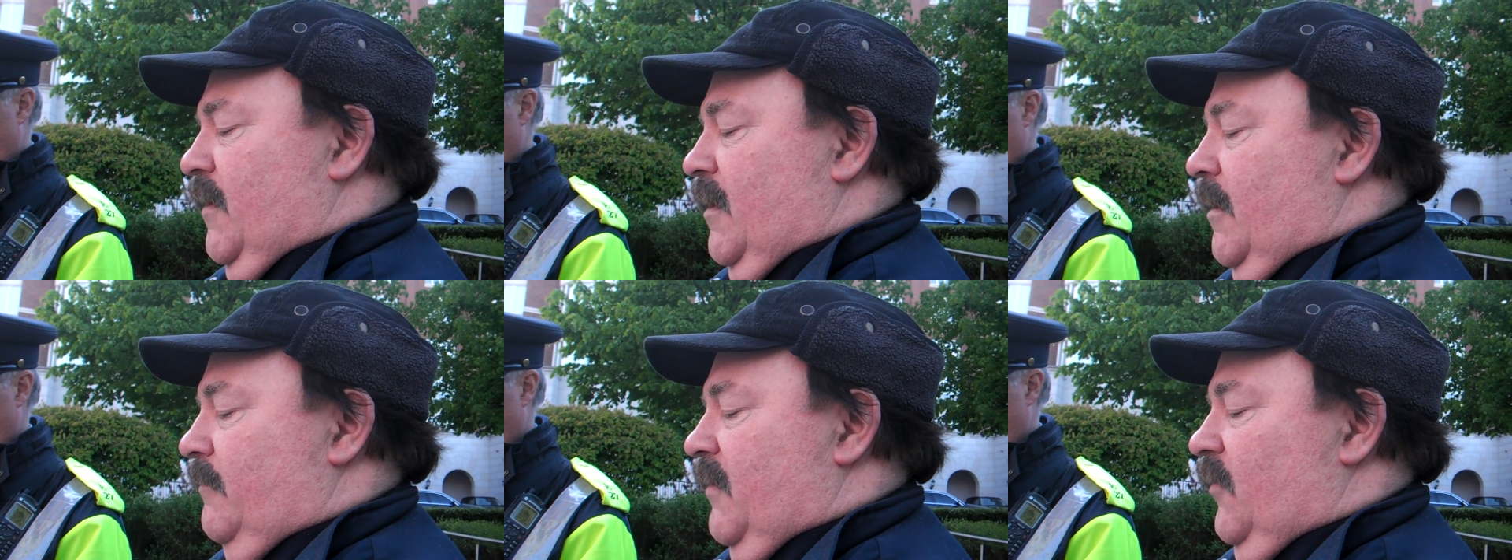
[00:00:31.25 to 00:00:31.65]

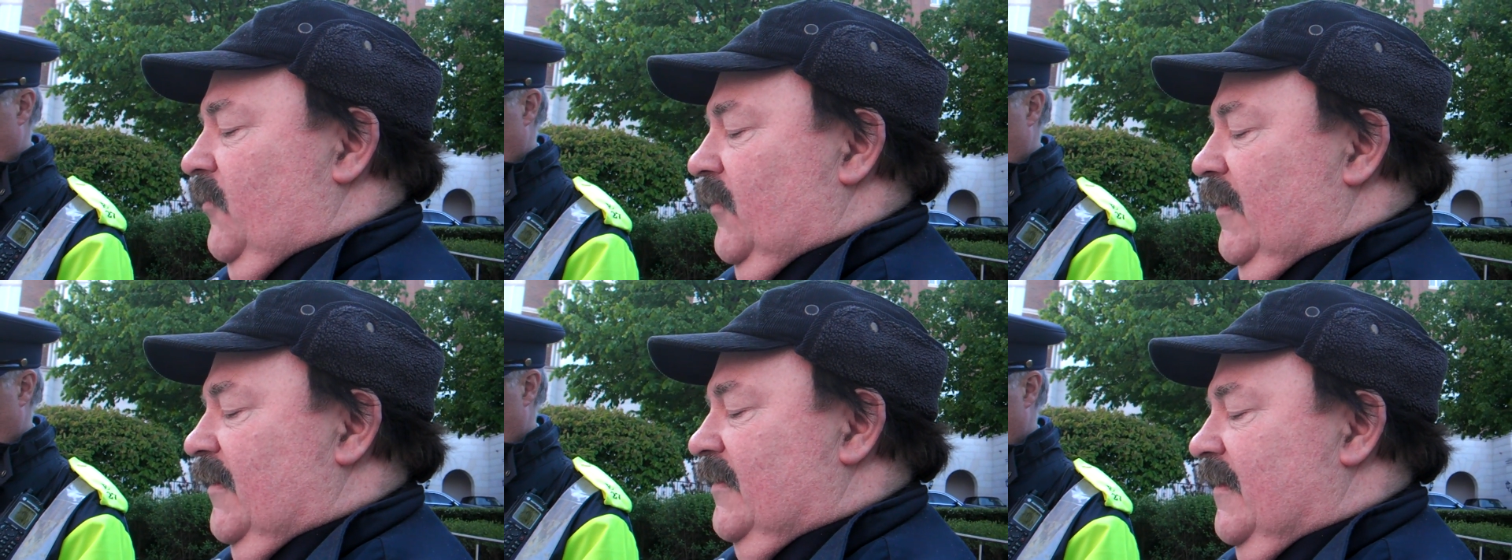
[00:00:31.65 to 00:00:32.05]
on
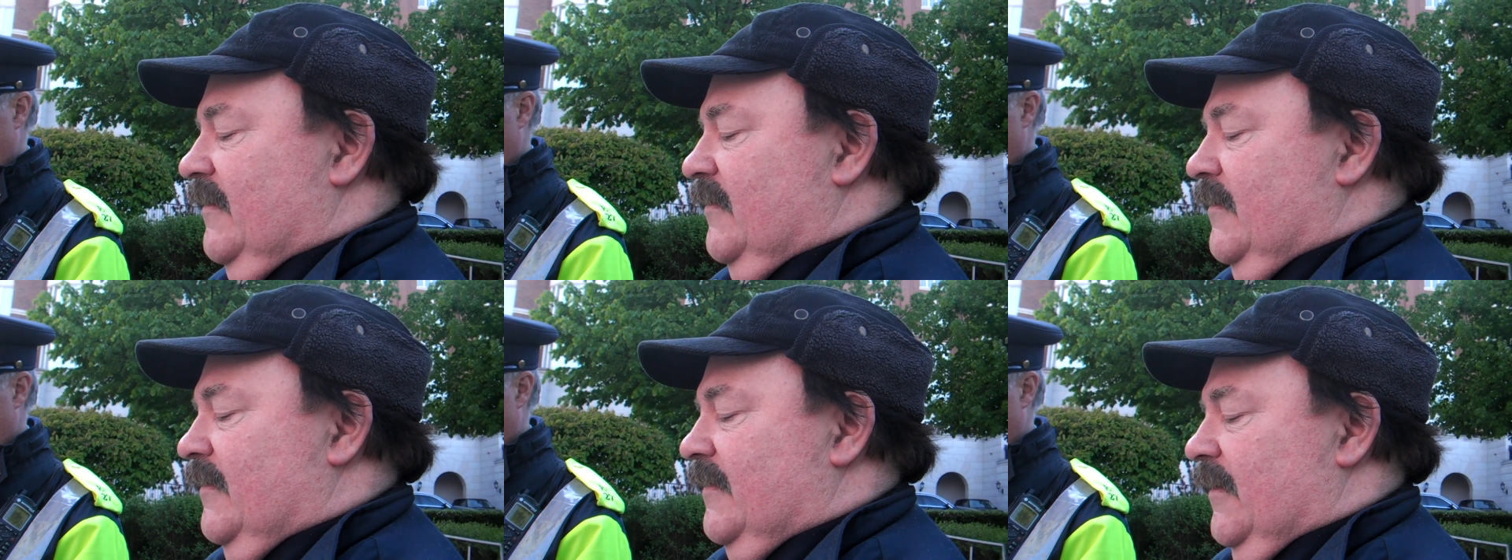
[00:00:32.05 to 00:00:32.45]
Mutual
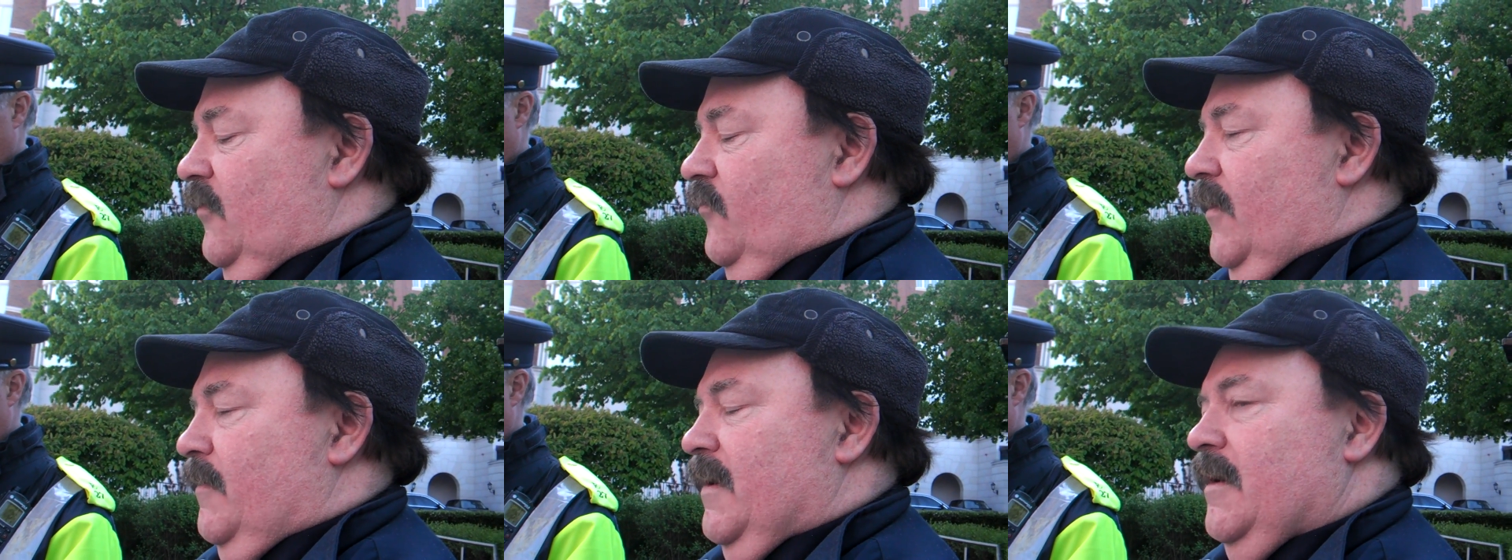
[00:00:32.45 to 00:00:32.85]
Assistance in
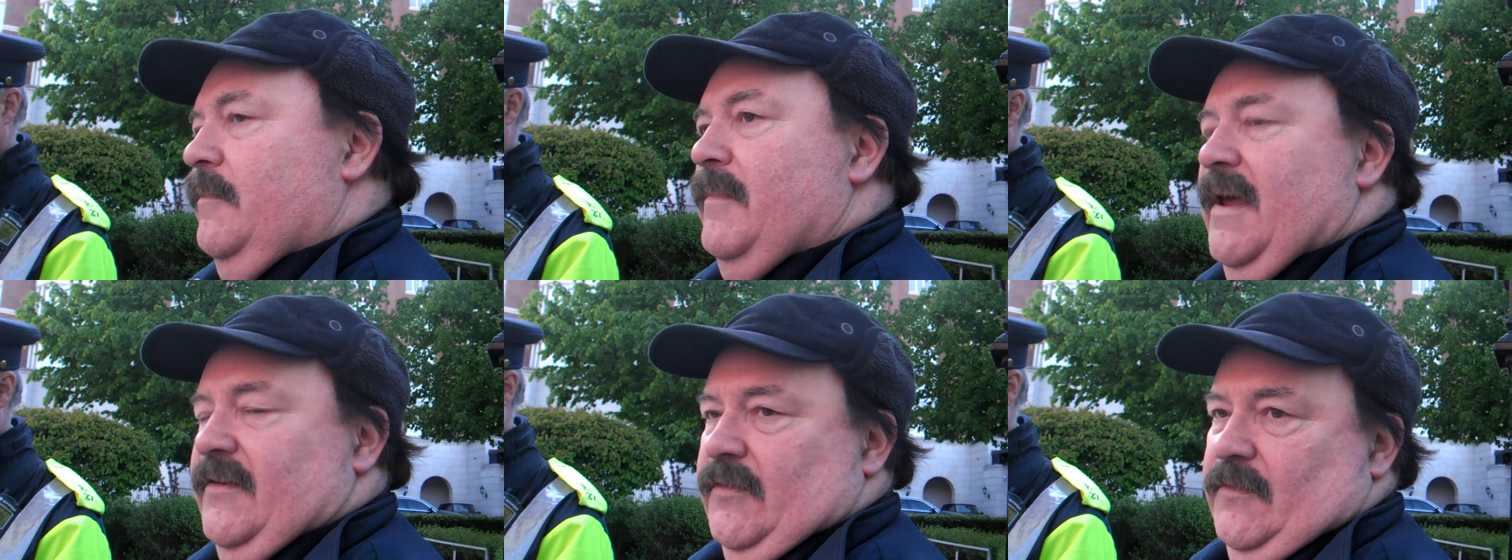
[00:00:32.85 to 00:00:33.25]
Criminal
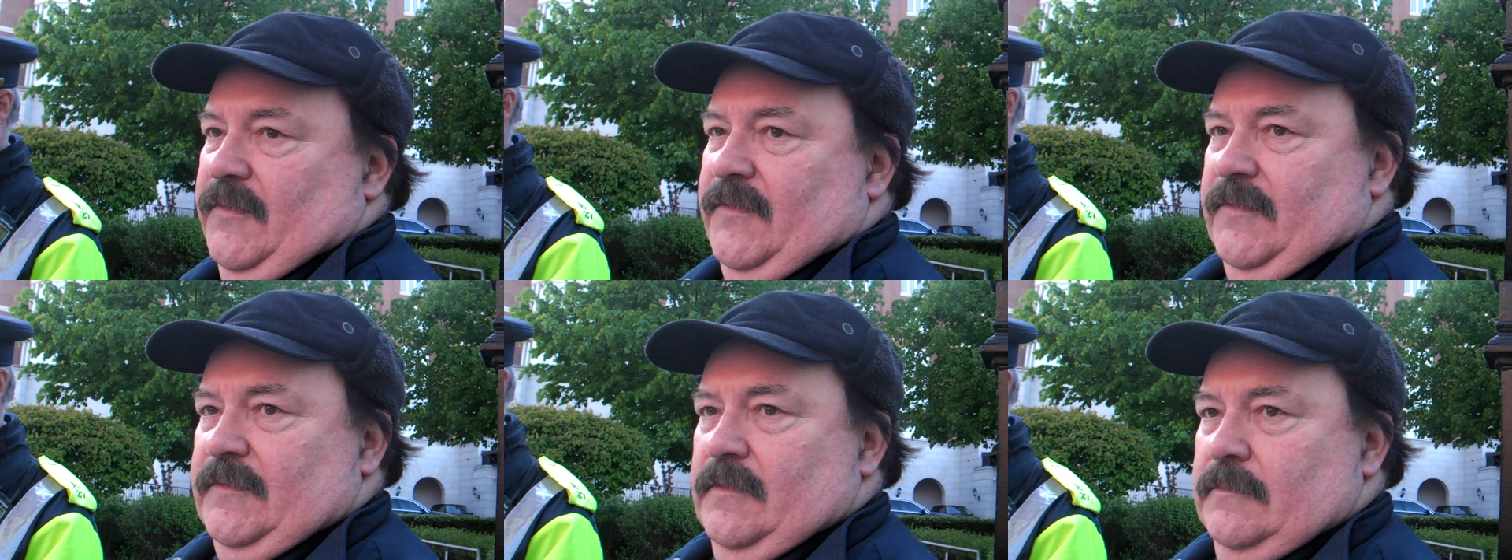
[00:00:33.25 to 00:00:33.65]

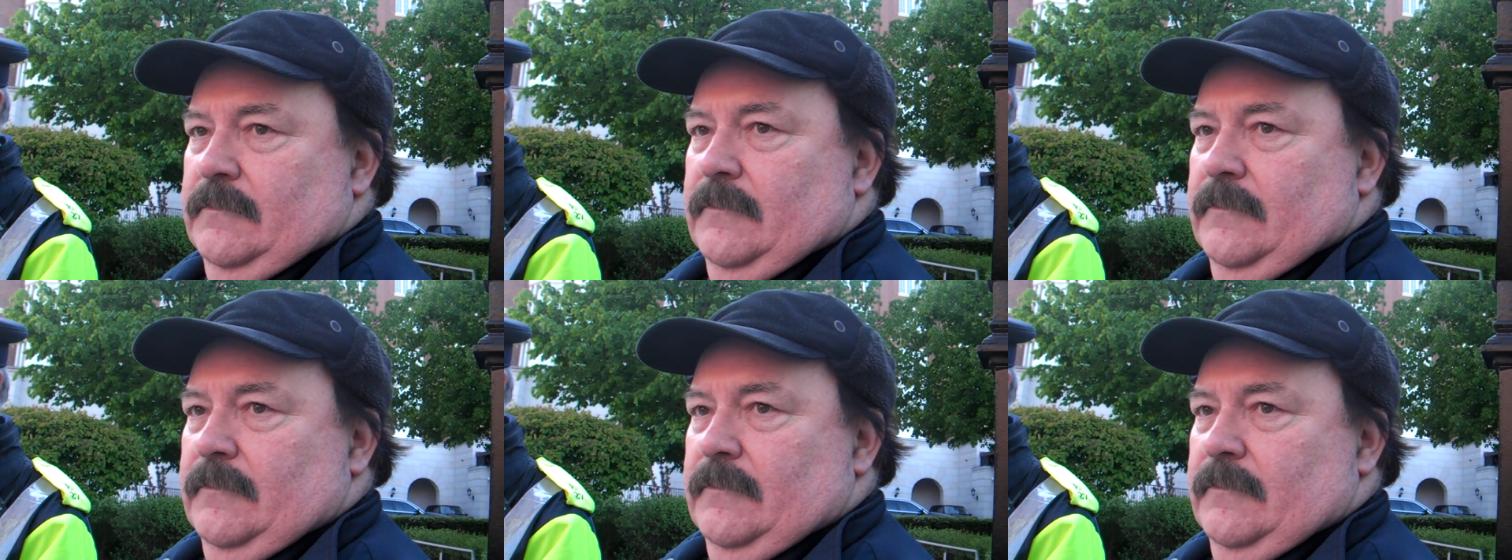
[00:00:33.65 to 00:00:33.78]
Matters.